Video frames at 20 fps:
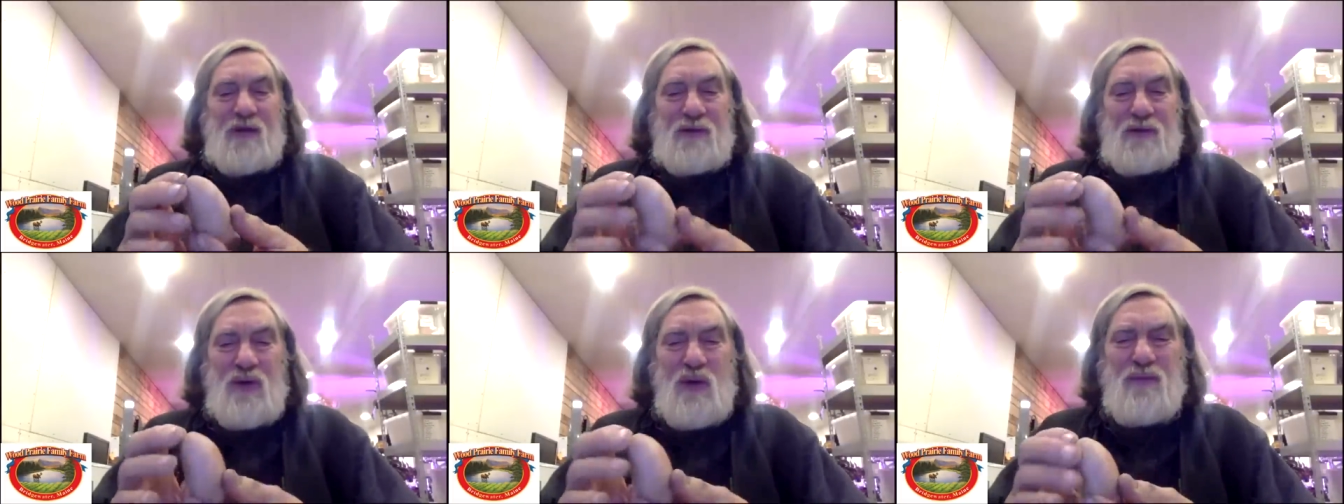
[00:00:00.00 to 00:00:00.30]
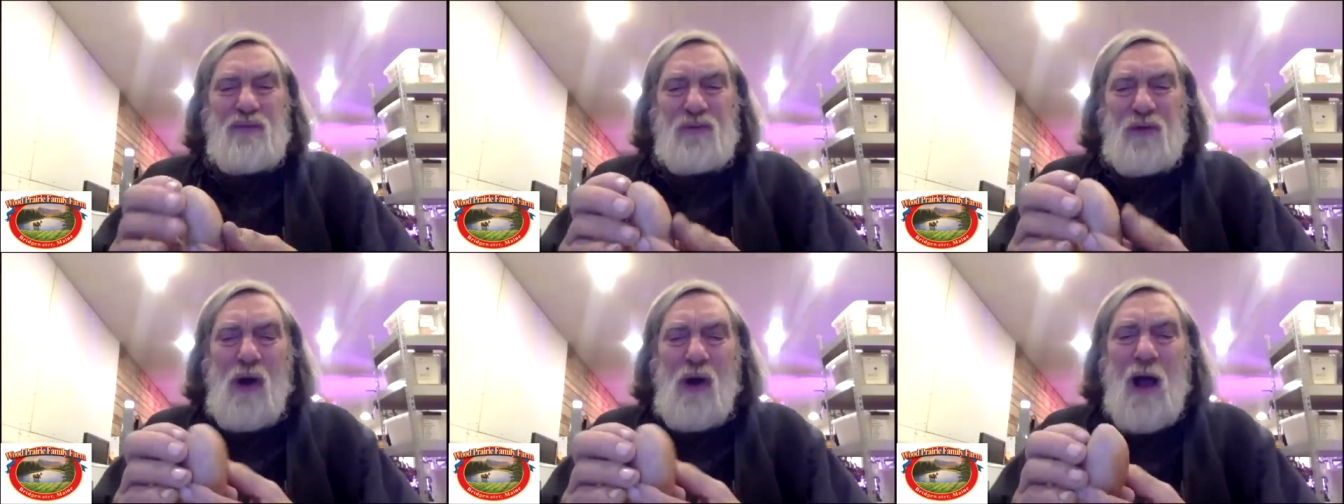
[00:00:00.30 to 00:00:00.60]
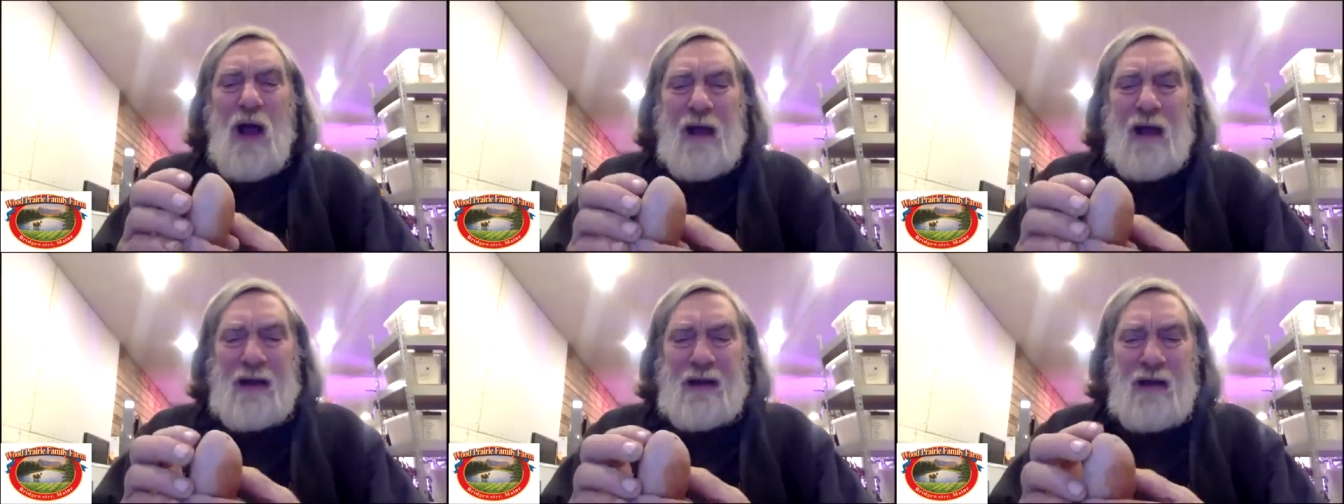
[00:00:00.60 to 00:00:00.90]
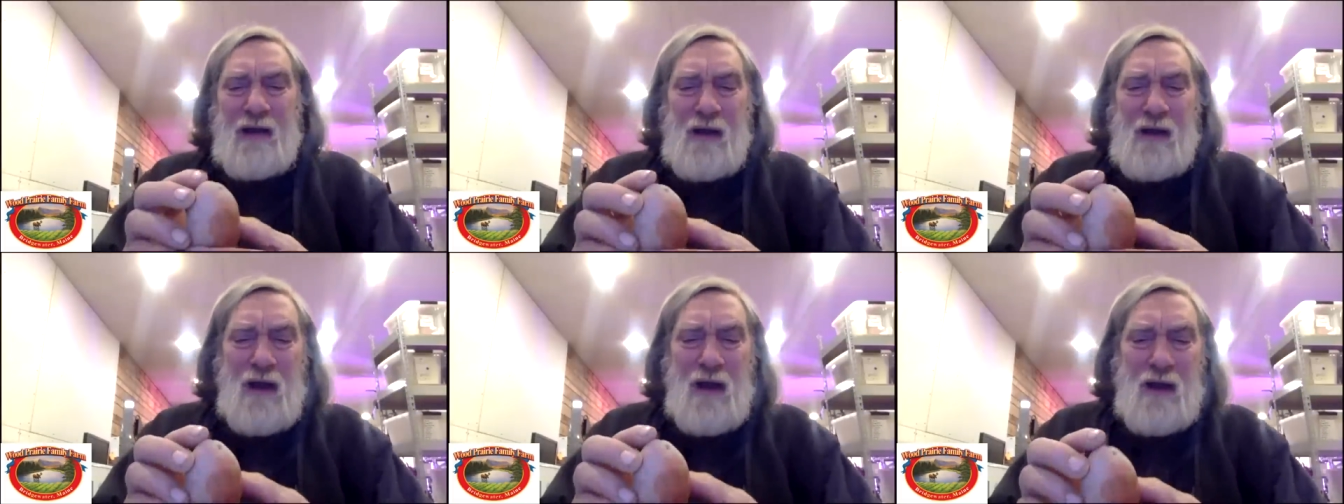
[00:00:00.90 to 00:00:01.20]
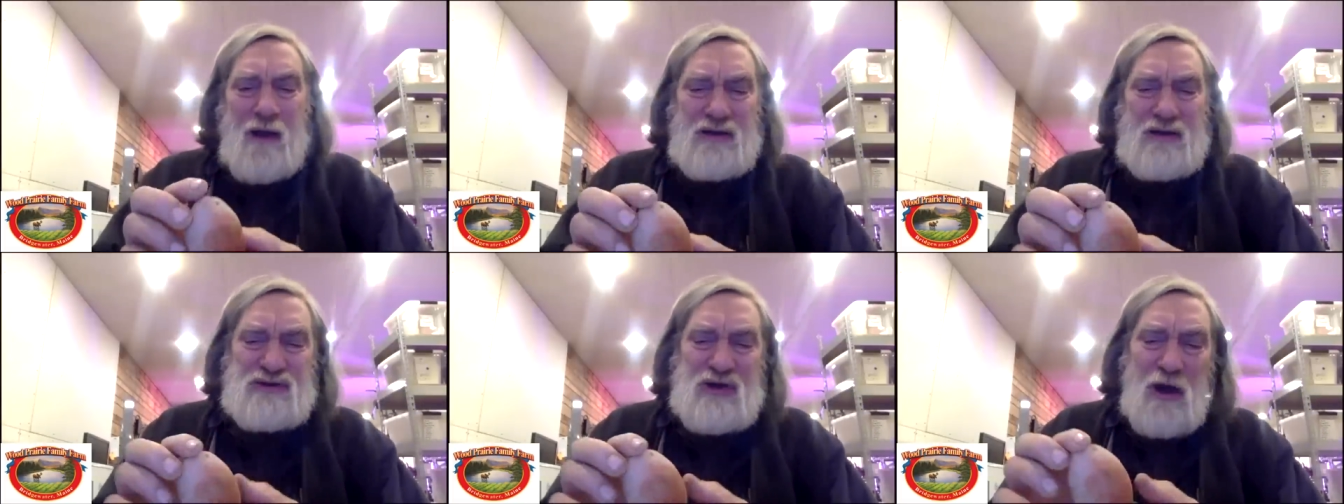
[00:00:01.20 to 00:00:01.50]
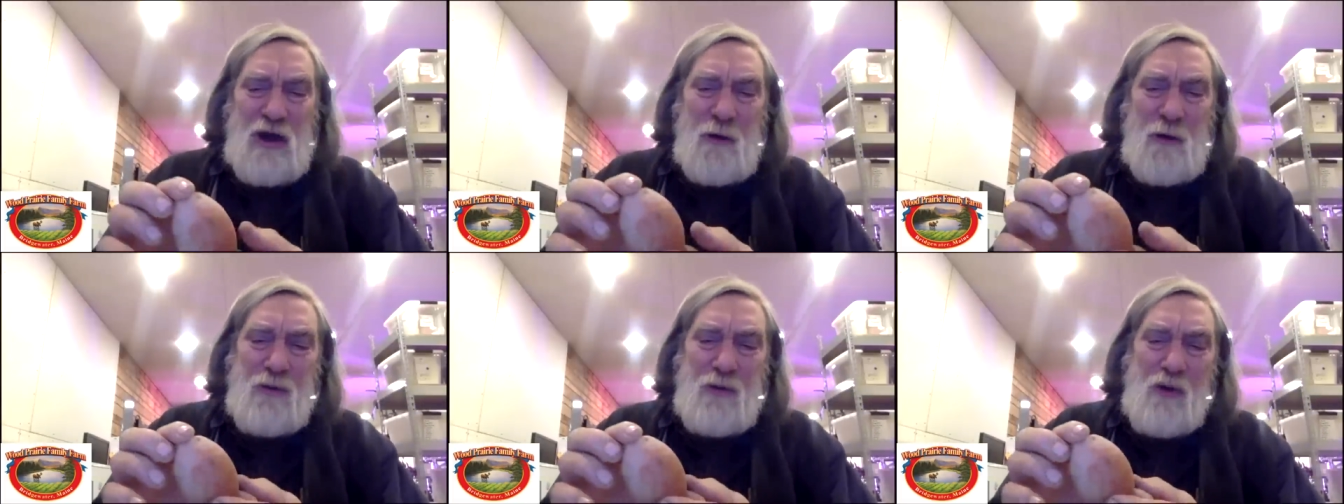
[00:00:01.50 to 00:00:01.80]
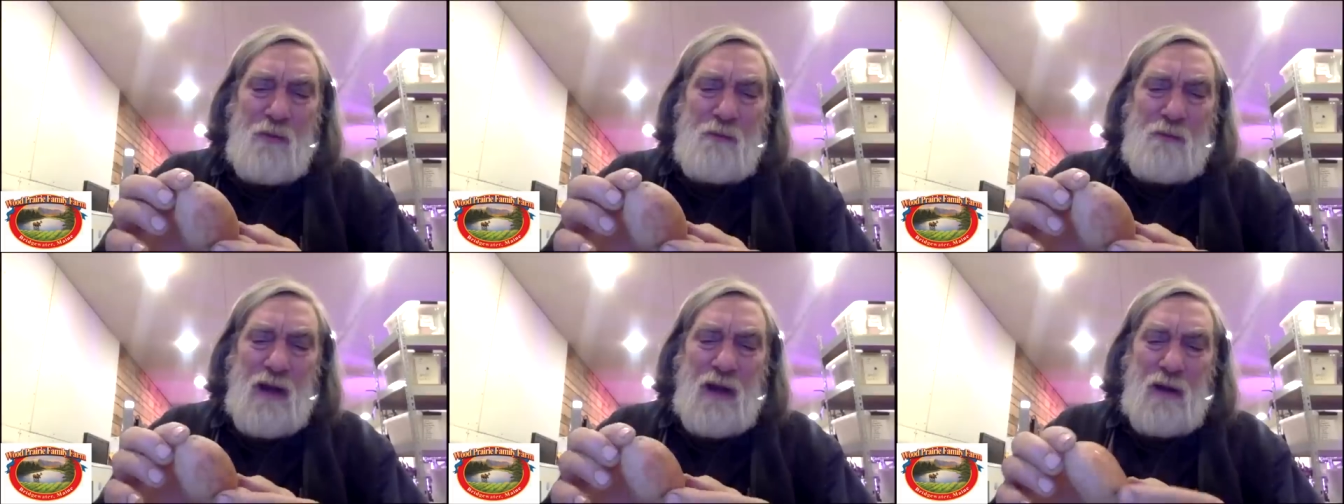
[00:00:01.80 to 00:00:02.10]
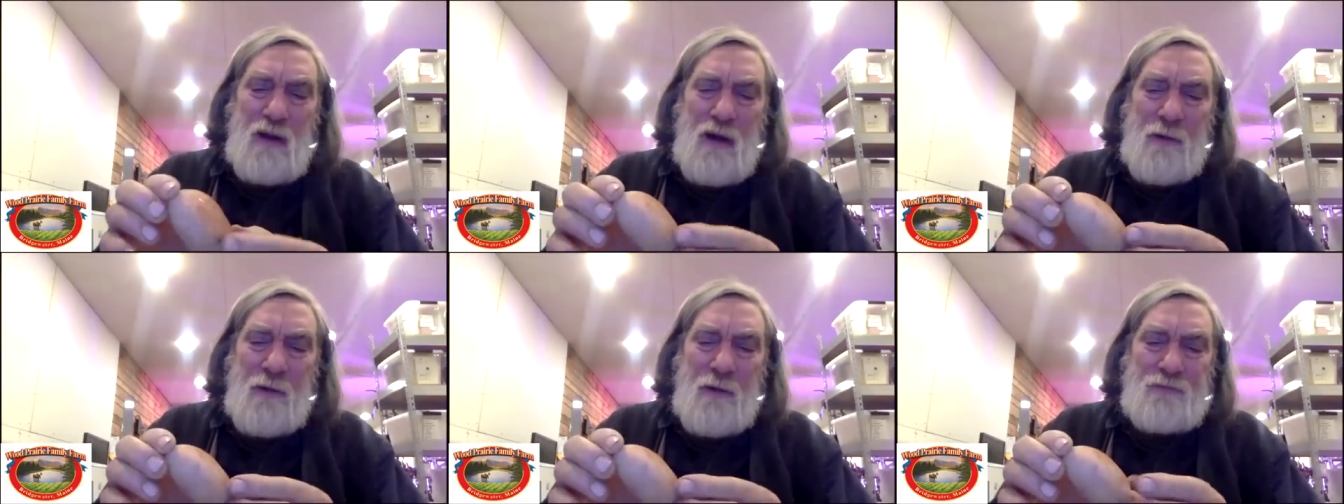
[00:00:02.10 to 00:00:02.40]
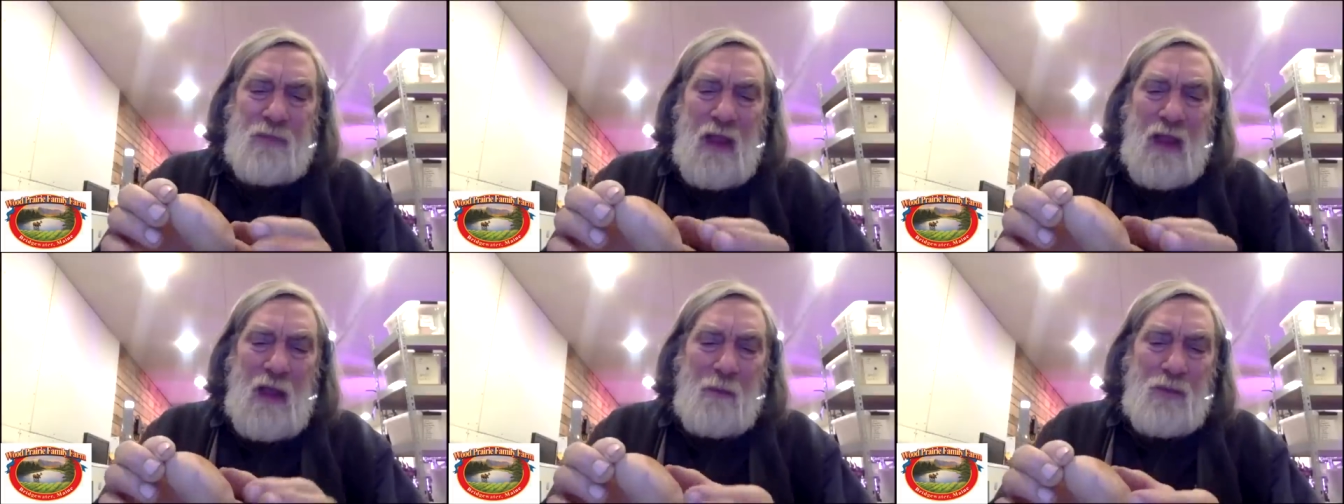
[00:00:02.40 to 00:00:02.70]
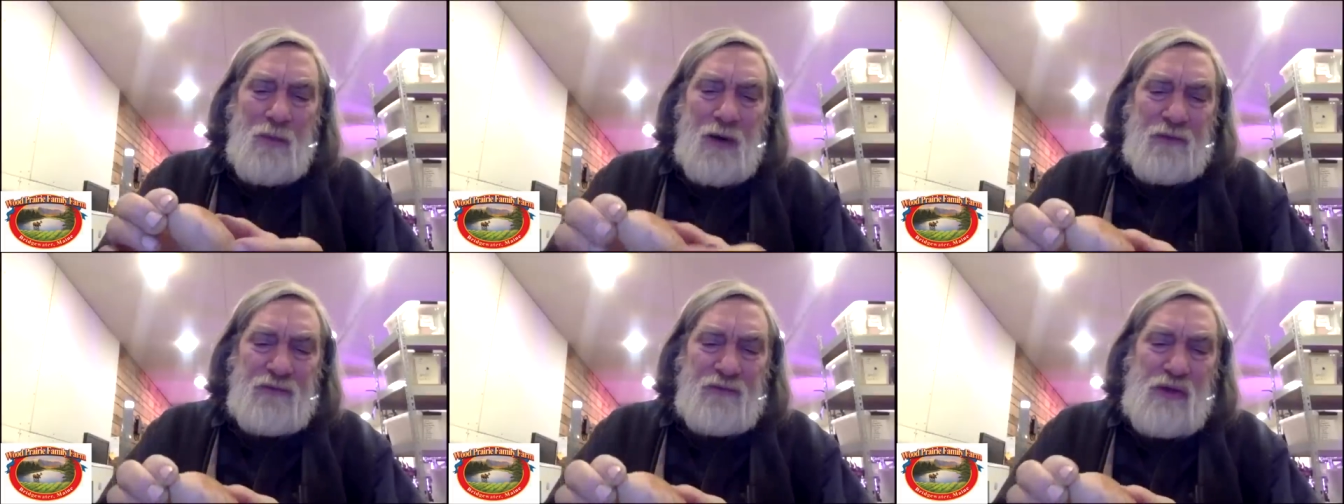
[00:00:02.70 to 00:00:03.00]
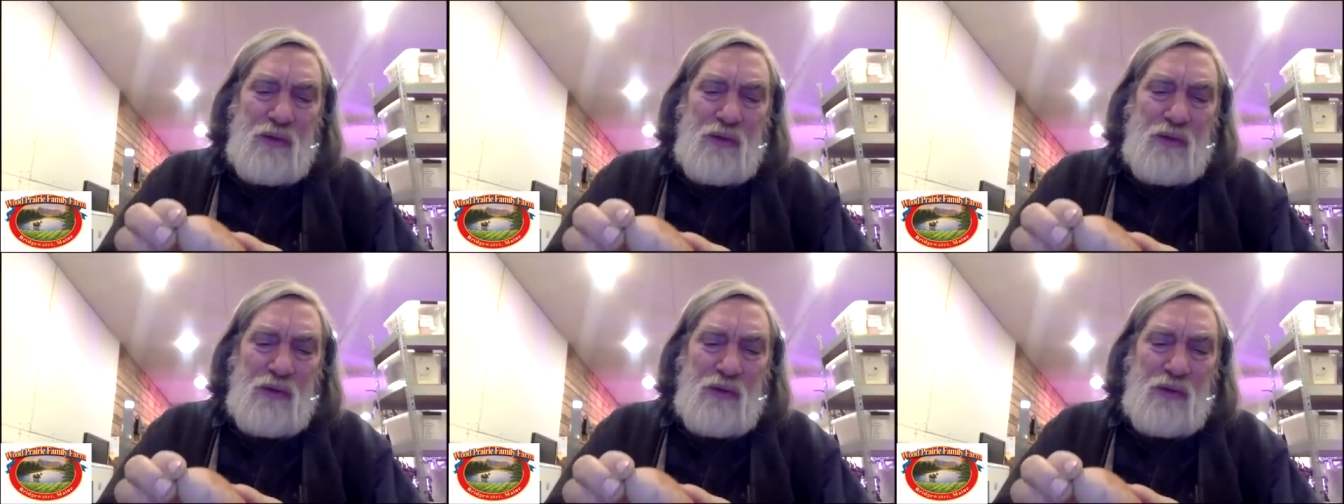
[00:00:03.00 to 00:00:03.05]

this is a new variety, uh, Sharp O'Meara,